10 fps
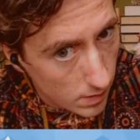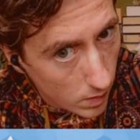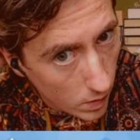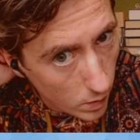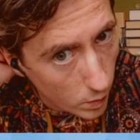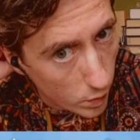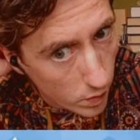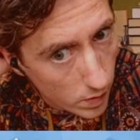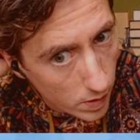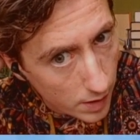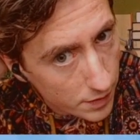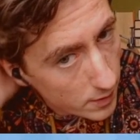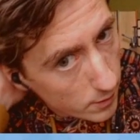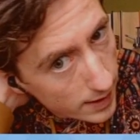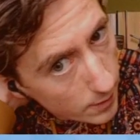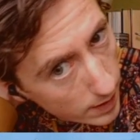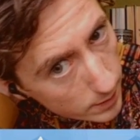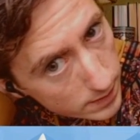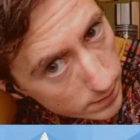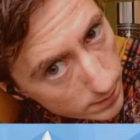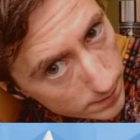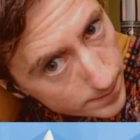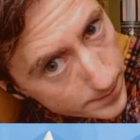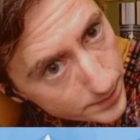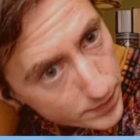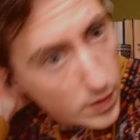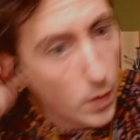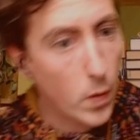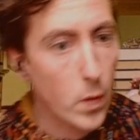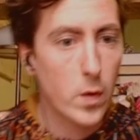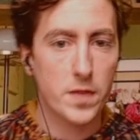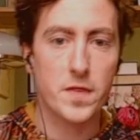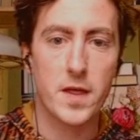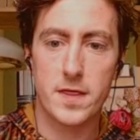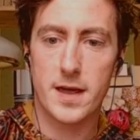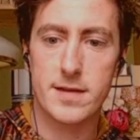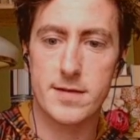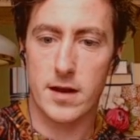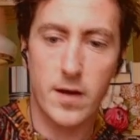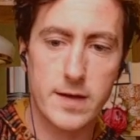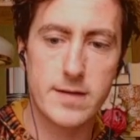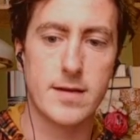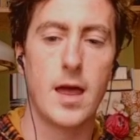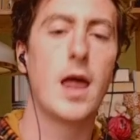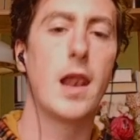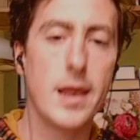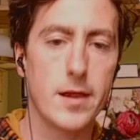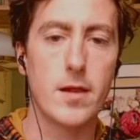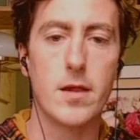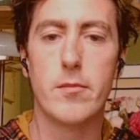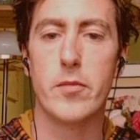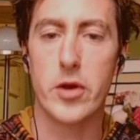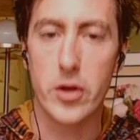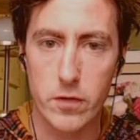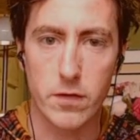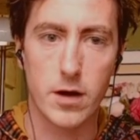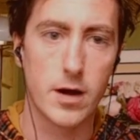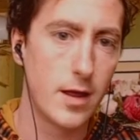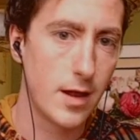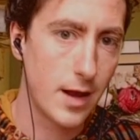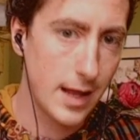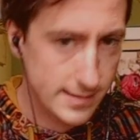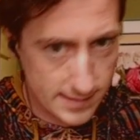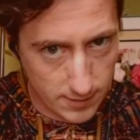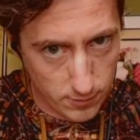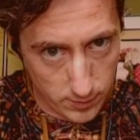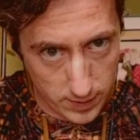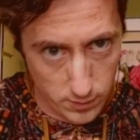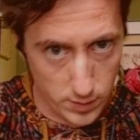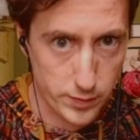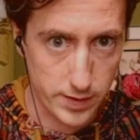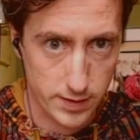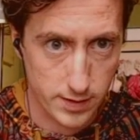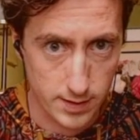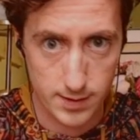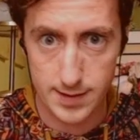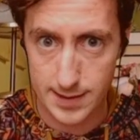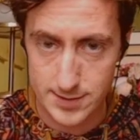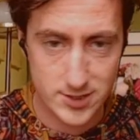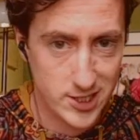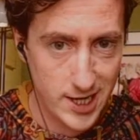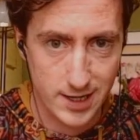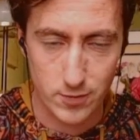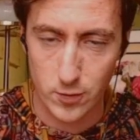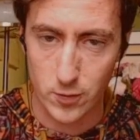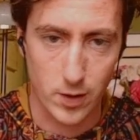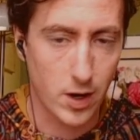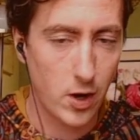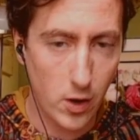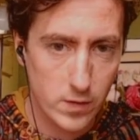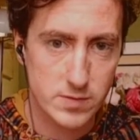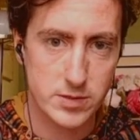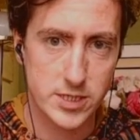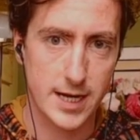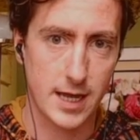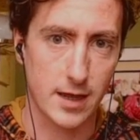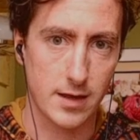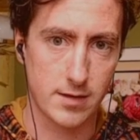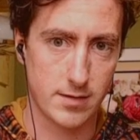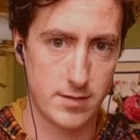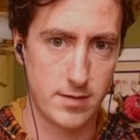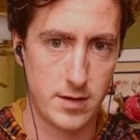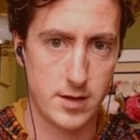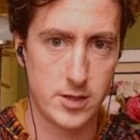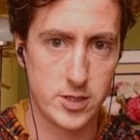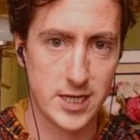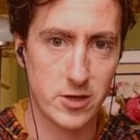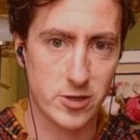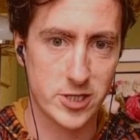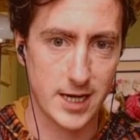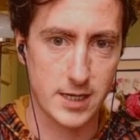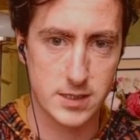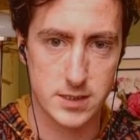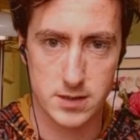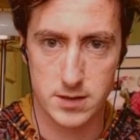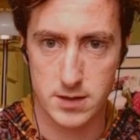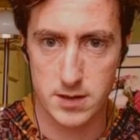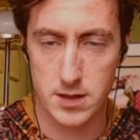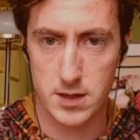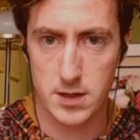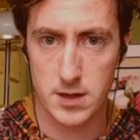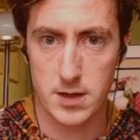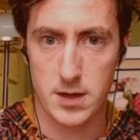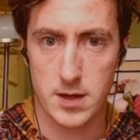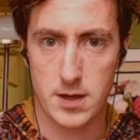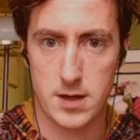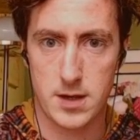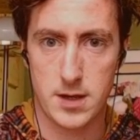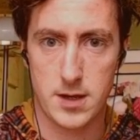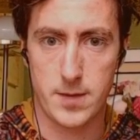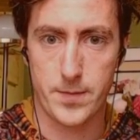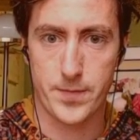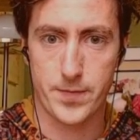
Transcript: Oh, I think we're getting away with this one. Oh, I think that's a nice little maneuver. Let's see what we come up with. That's check. Oh, always be checking. Check your checks. And